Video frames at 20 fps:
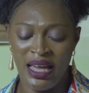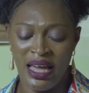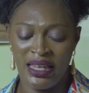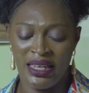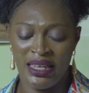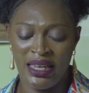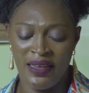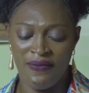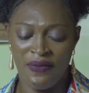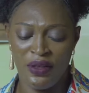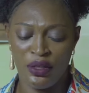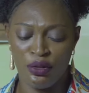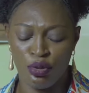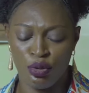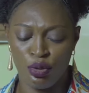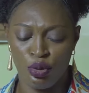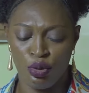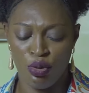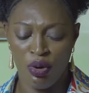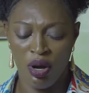I give it
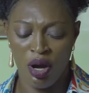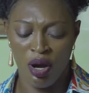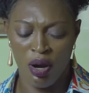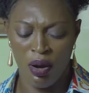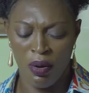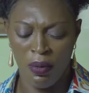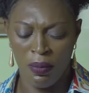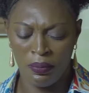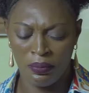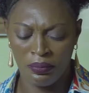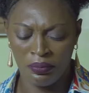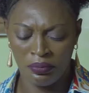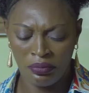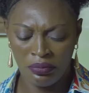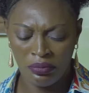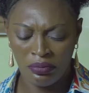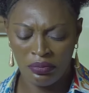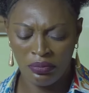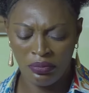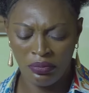
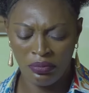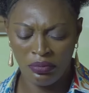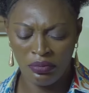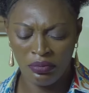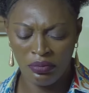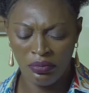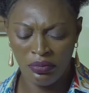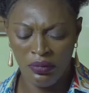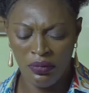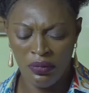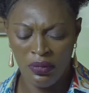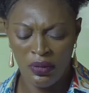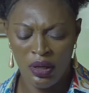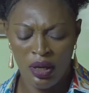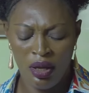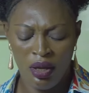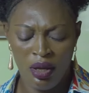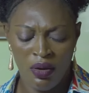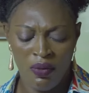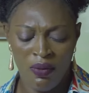to
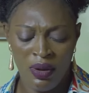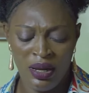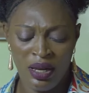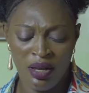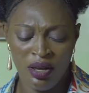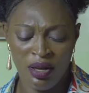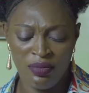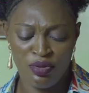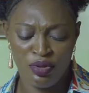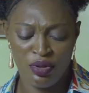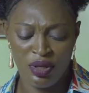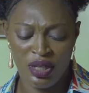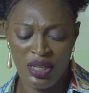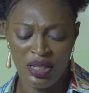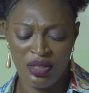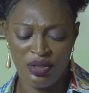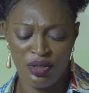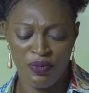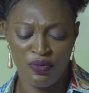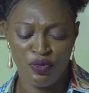when it comes to
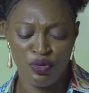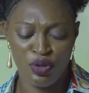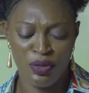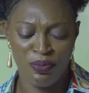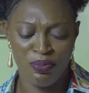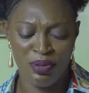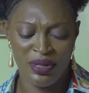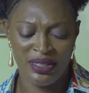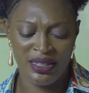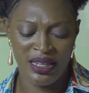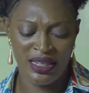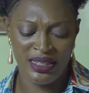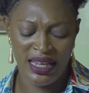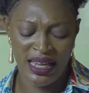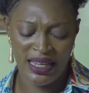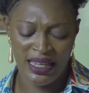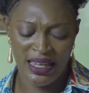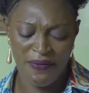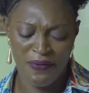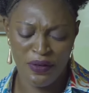ease of doing business,
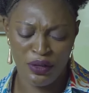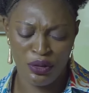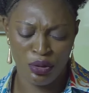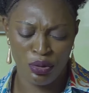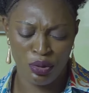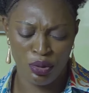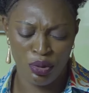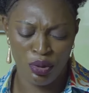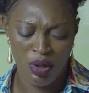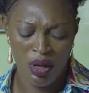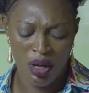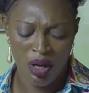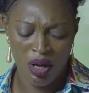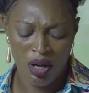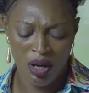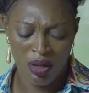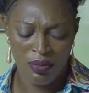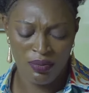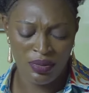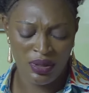I give it to
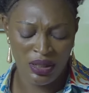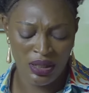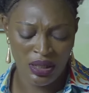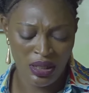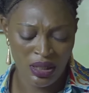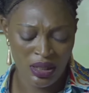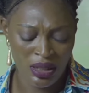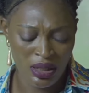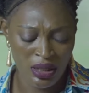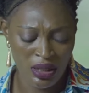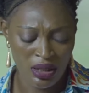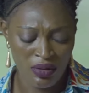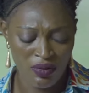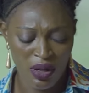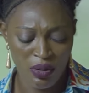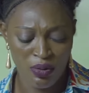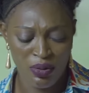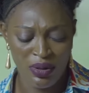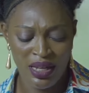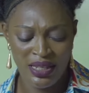the
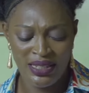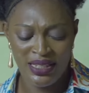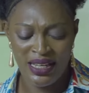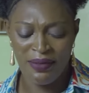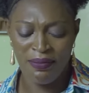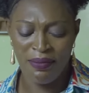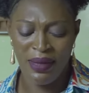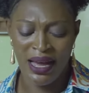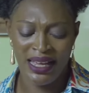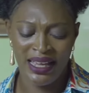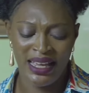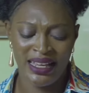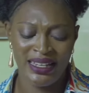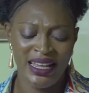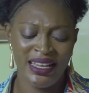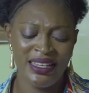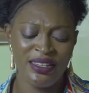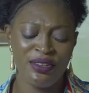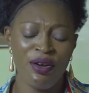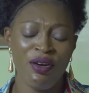regulated market.
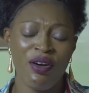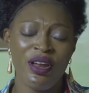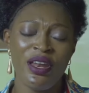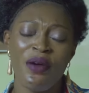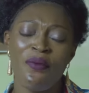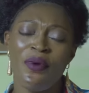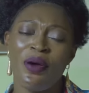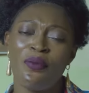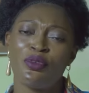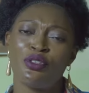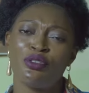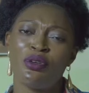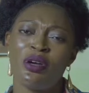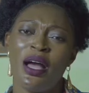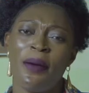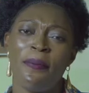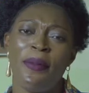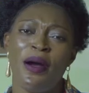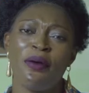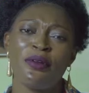Then the other one, we'll
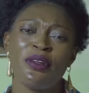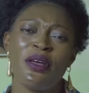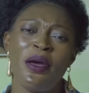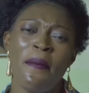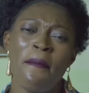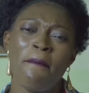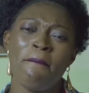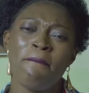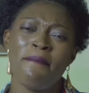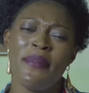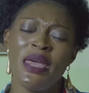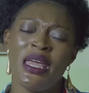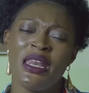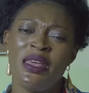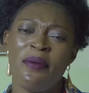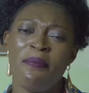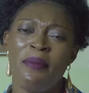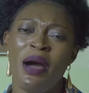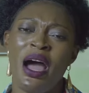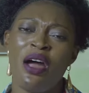talk about
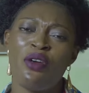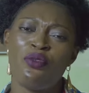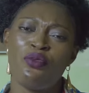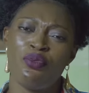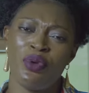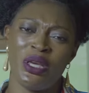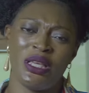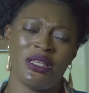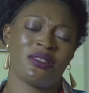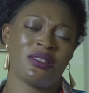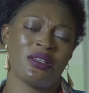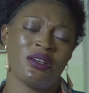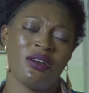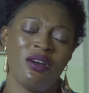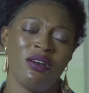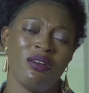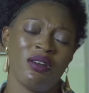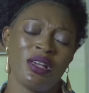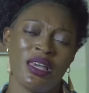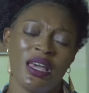minimal risk,
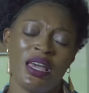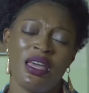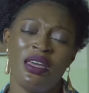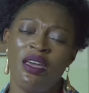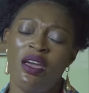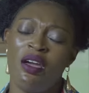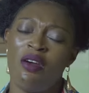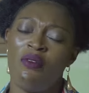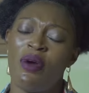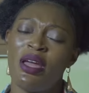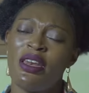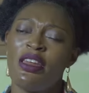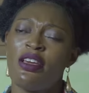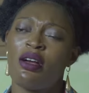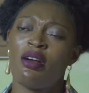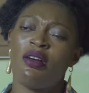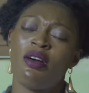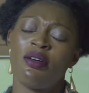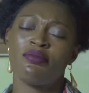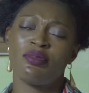okay? When
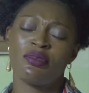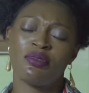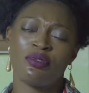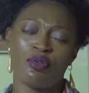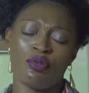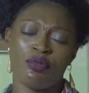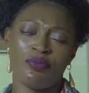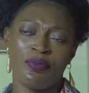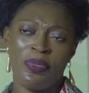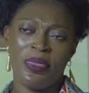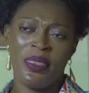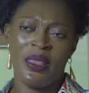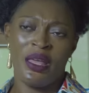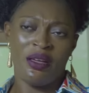it comes to